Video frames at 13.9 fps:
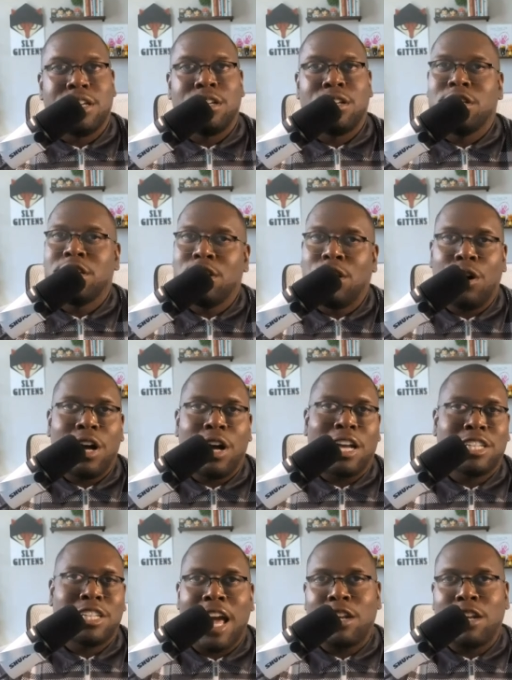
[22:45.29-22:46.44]
You know, I should
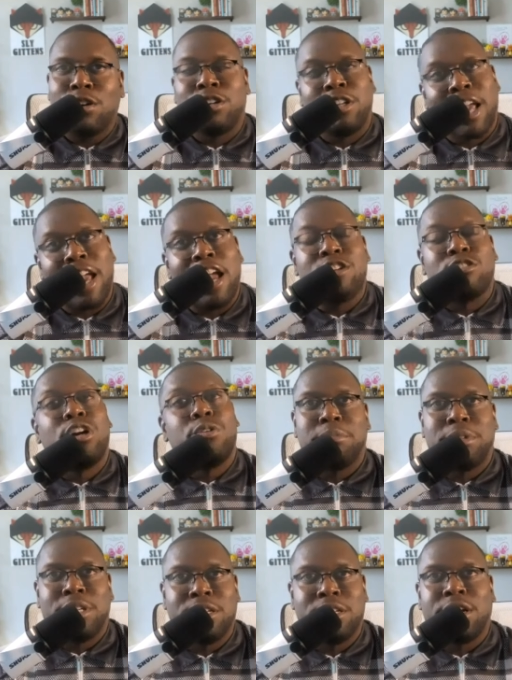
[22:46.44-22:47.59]
add on and growing,
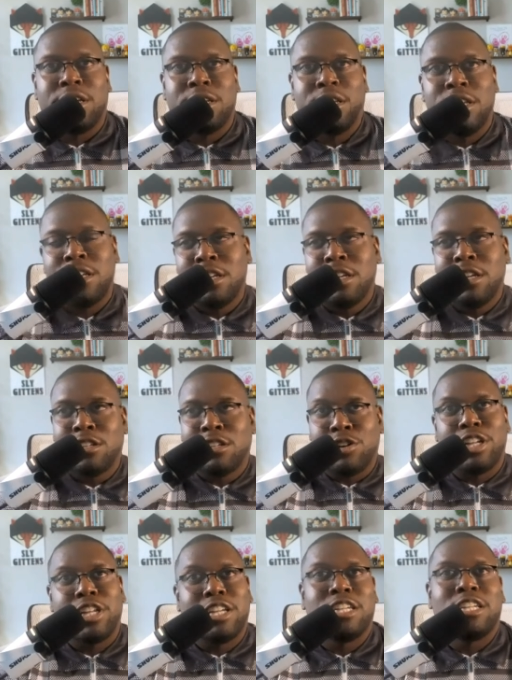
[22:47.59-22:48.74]
right? learning and
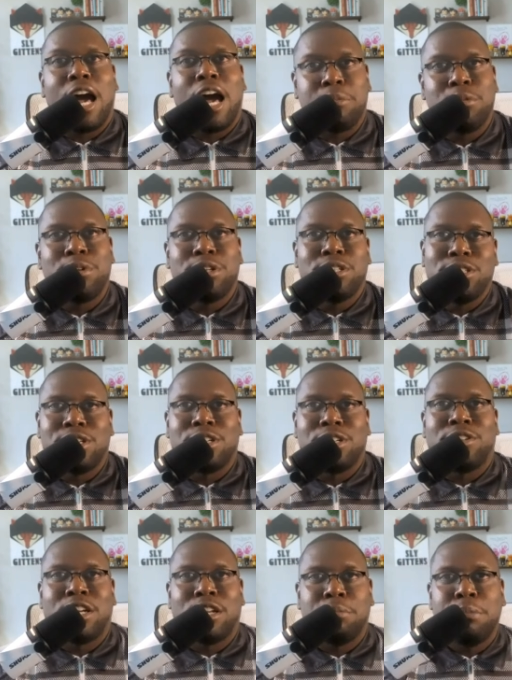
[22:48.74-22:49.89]
adopting what you learn, right? The
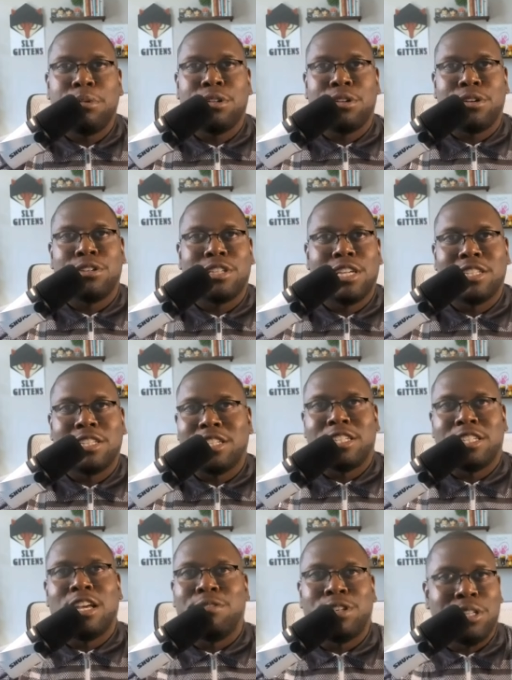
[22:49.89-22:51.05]
people learn things and they never
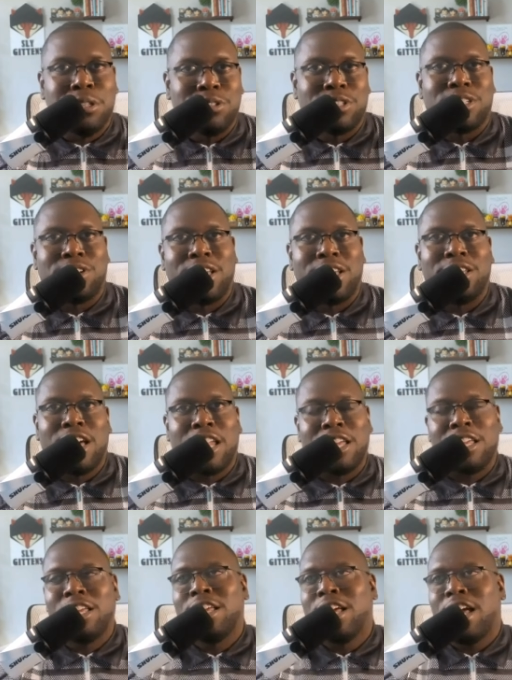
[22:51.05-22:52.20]
use it, right? You gotta
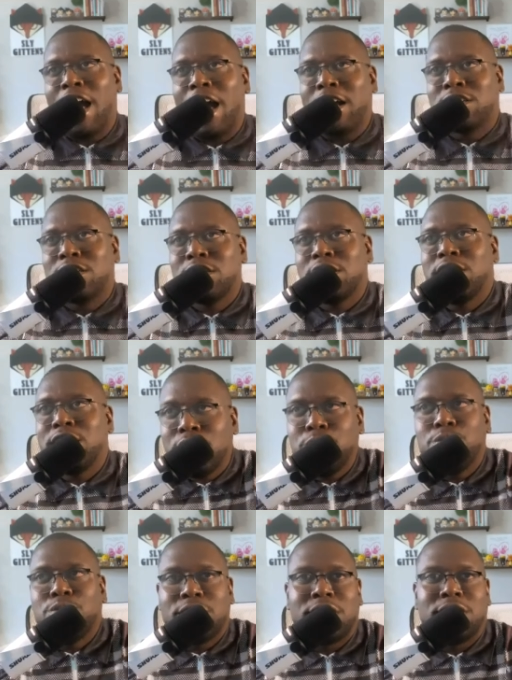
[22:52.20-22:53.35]
actually use
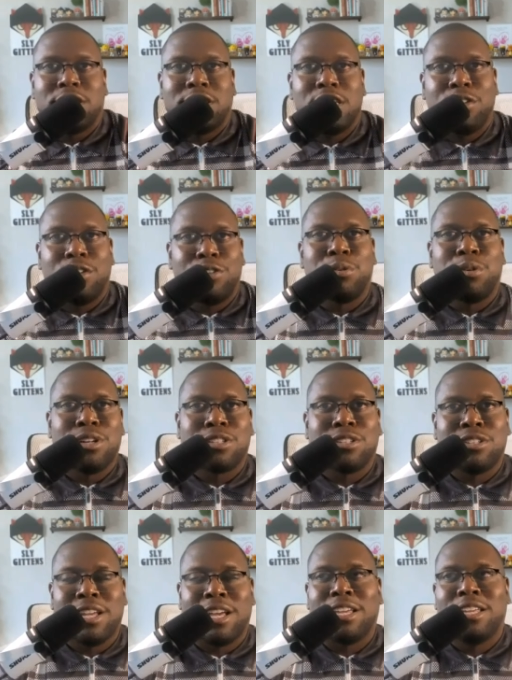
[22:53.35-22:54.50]
it to see if it worked or not.